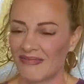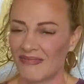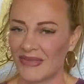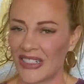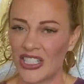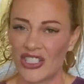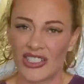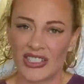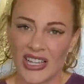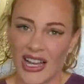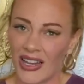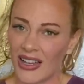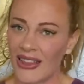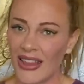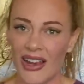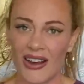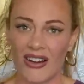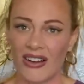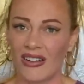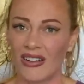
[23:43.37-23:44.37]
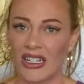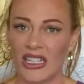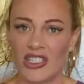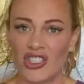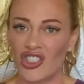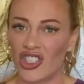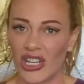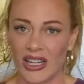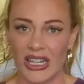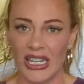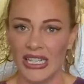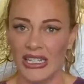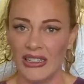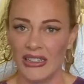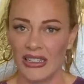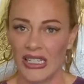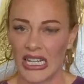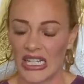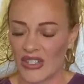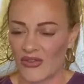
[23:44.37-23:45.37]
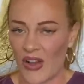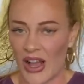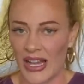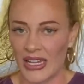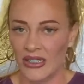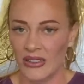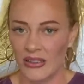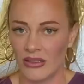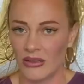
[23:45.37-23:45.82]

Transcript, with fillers: It's just kind of there. It's chilling. It's fine.